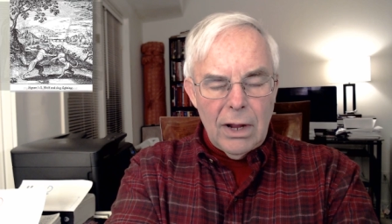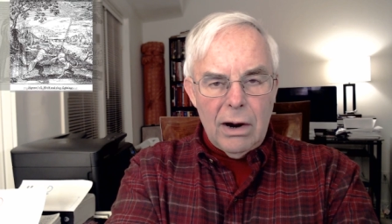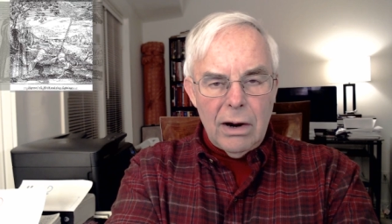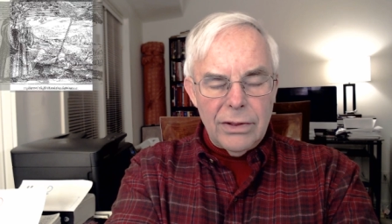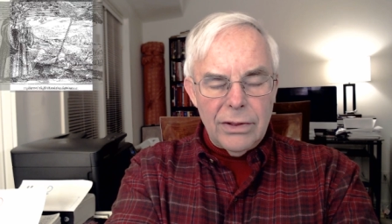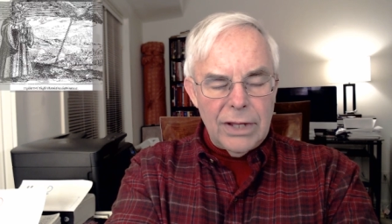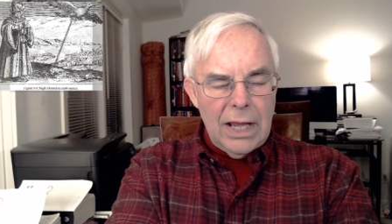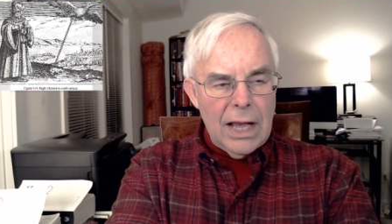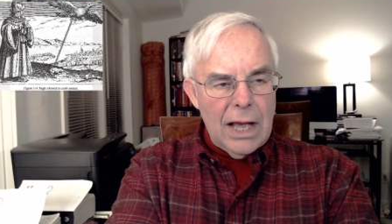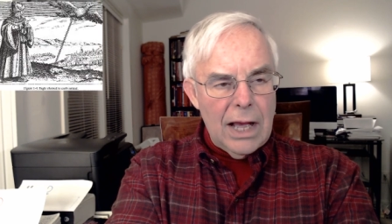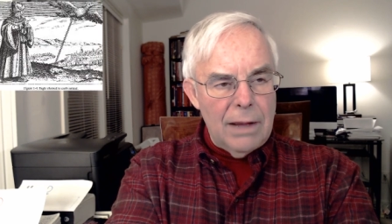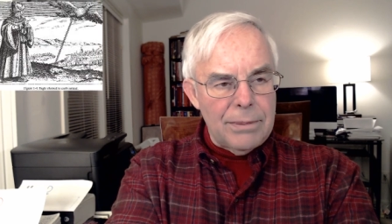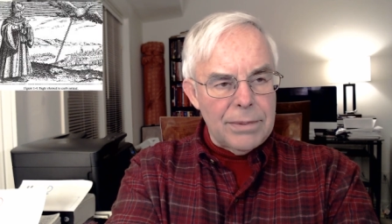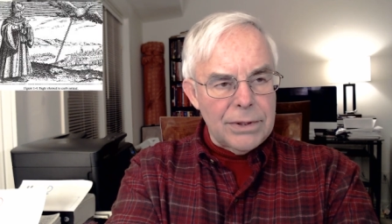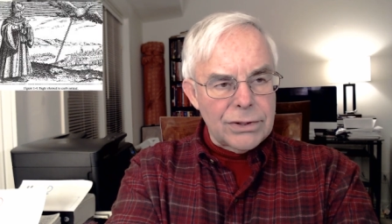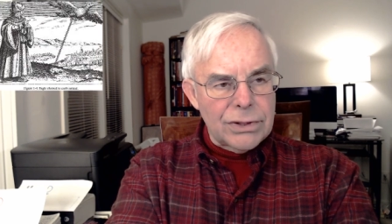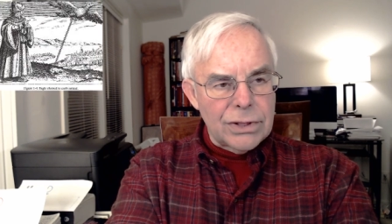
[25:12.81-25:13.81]
are the
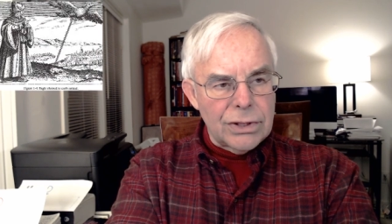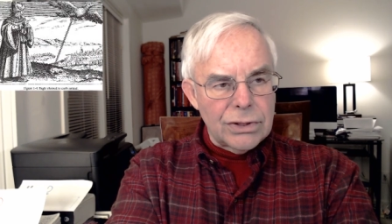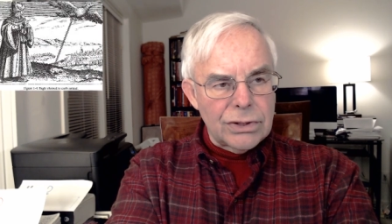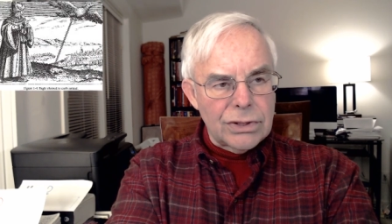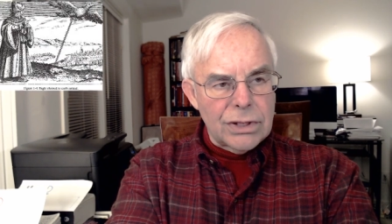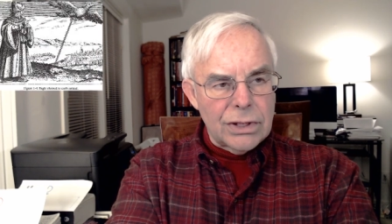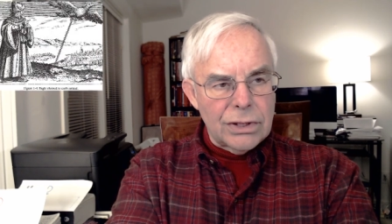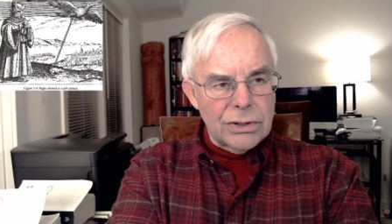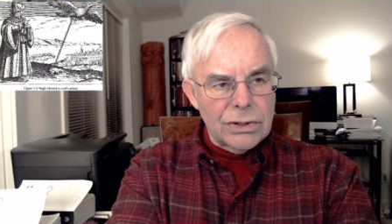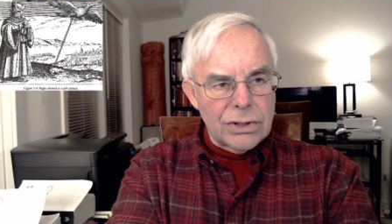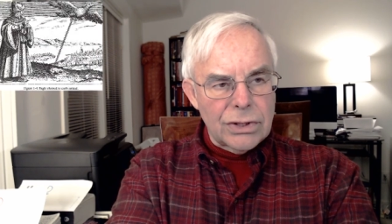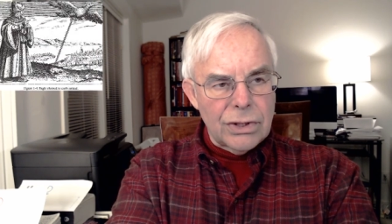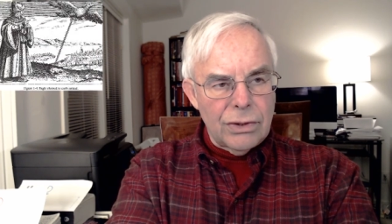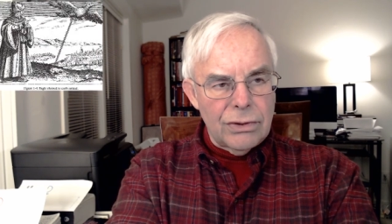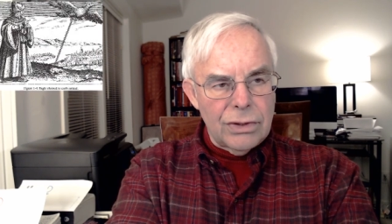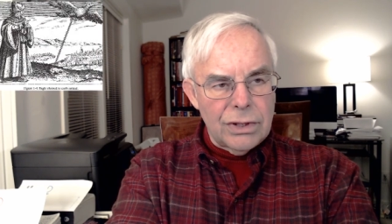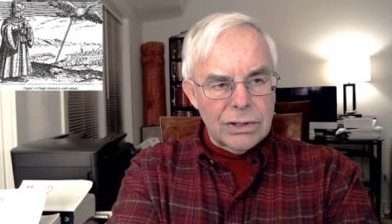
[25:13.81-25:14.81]
opposites. And
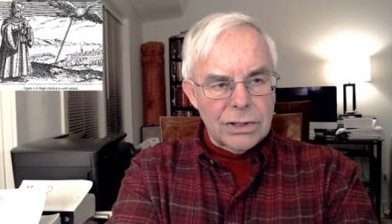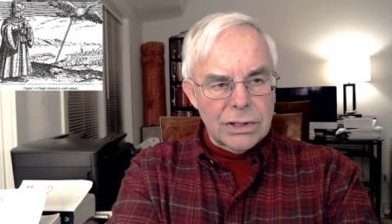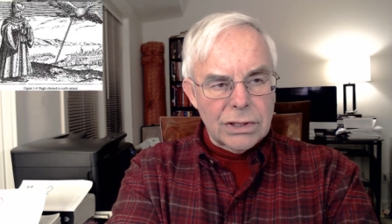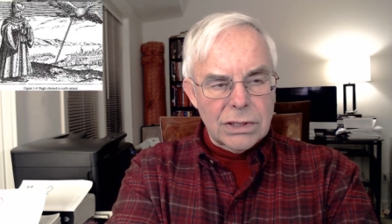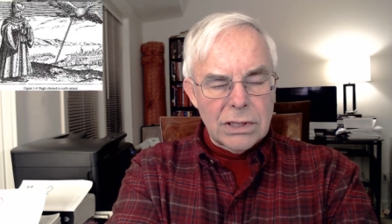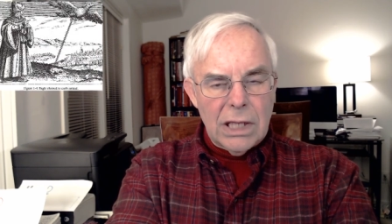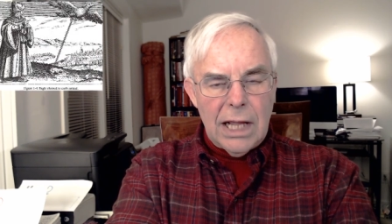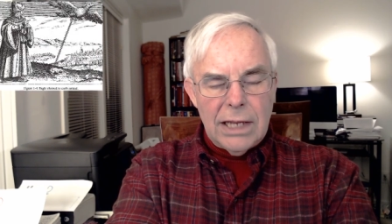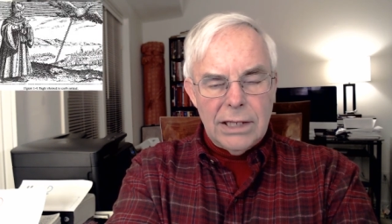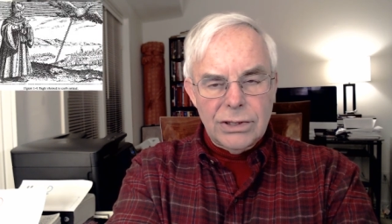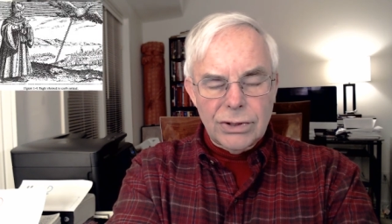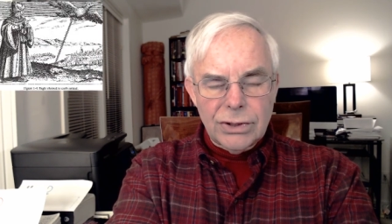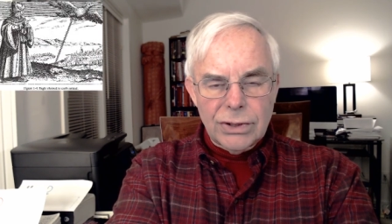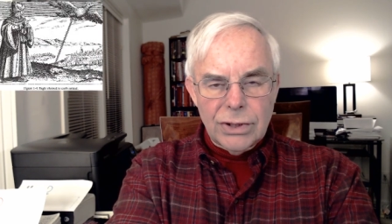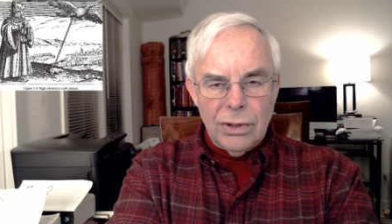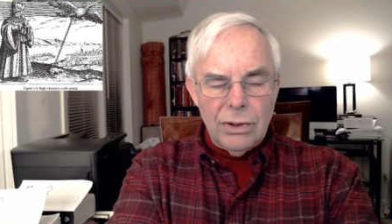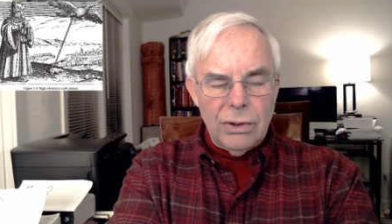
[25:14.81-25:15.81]
so this
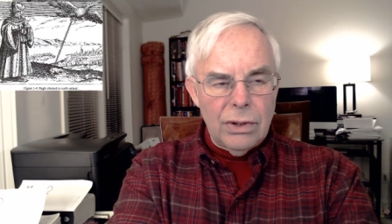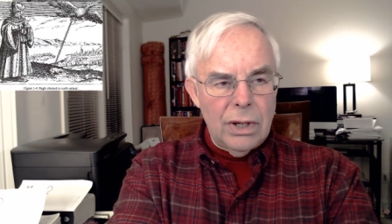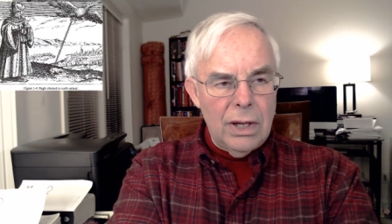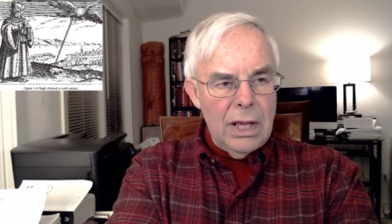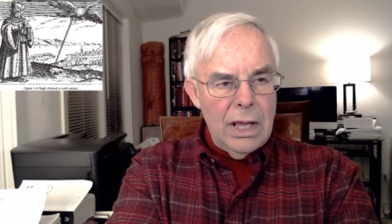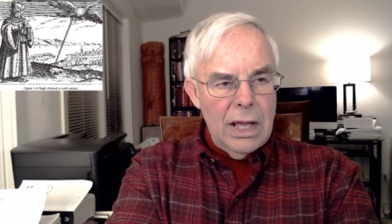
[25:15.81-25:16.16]
slideshow